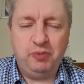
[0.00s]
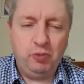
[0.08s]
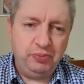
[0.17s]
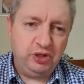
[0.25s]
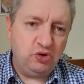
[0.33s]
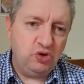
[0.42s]
but
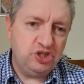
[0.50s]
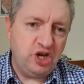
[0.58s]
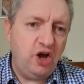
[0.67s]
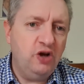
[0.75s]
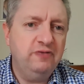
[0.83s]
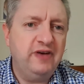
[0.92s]
because you're
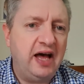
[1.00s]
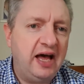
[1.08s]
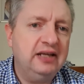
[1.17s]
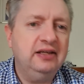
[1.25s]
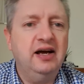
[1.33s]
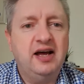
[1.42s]
over
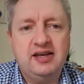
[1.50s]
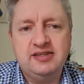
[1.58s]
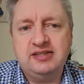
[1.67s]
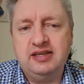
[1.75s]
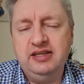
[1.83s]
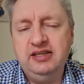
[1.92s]

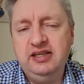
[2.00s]
analyzing it,